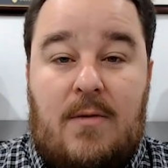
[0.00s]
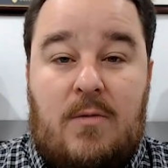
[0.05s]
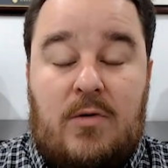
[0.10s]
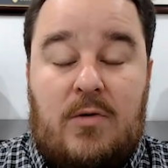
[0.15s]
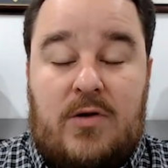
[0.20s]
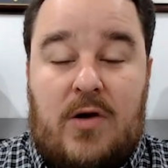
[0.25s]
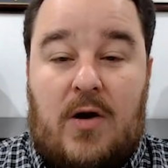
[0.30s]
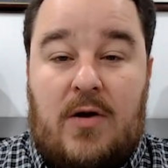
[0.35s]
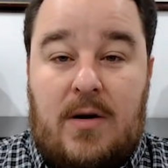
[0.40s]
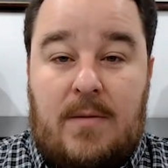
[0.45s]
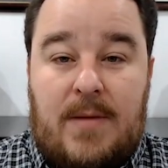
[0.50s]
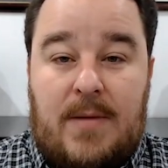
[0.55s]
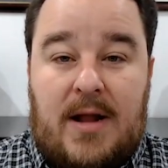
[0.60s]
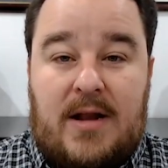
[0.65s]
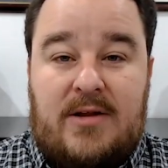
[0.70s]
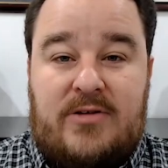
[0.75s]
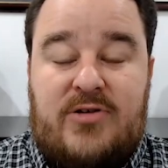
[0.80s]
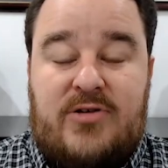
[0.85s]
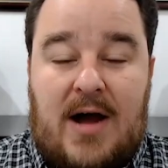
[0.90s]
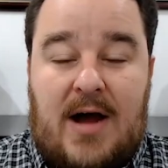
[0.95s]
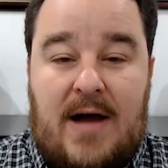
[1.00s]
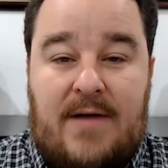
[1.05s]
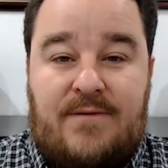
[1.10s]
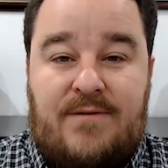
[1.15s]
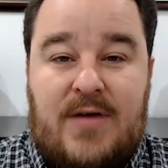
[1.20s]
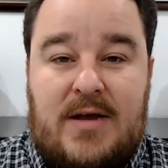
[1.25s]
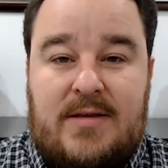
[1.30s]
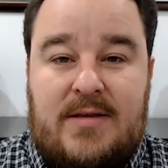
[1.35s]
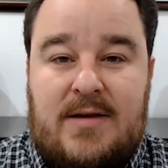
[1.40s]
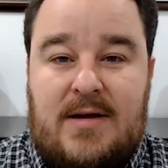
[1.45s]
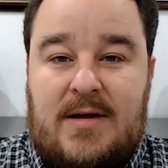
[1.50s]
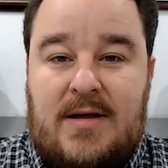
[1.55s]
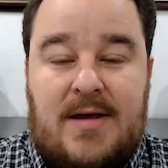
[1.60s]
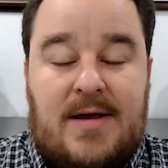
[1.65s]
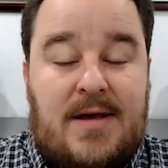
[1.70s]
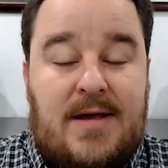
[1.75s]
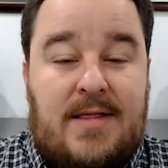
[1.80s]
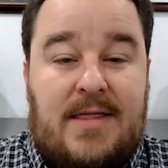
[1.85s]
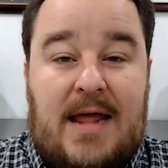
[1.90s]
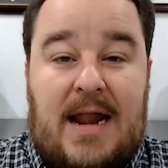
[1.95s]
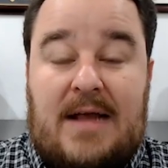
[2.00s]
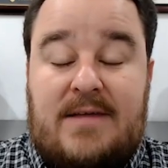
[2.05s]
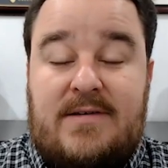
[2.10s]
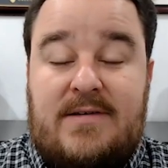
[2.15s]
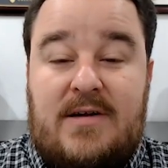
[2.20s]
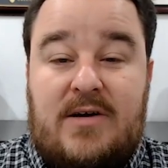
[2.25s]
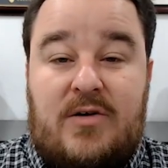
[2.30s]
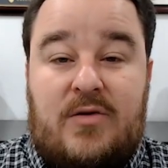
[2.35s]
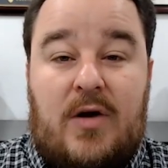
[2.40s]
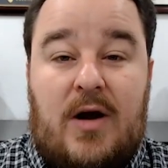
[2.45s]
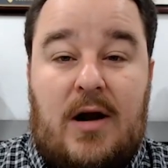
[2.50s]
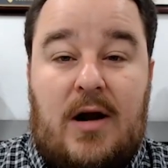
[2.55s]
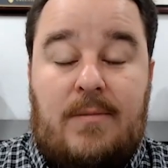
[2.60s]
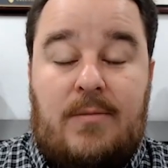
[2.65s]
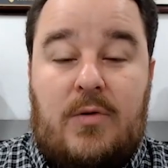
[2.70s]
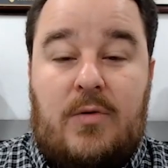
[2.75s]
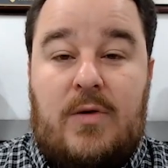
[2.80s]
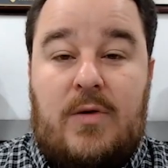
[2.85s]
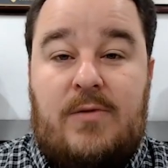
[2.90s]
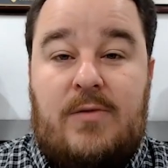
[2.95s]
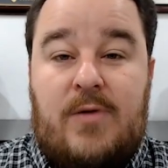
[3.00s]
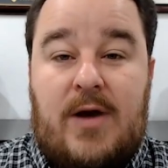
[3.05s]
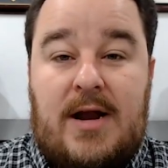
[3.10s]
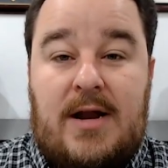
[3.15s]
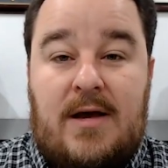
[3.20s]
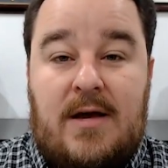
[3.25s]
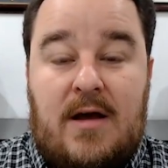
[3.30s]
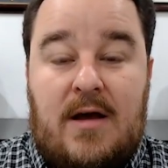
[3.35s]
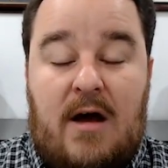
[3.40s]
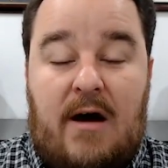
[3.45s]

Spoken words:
we're talking about a trifecta that has an incredible win rate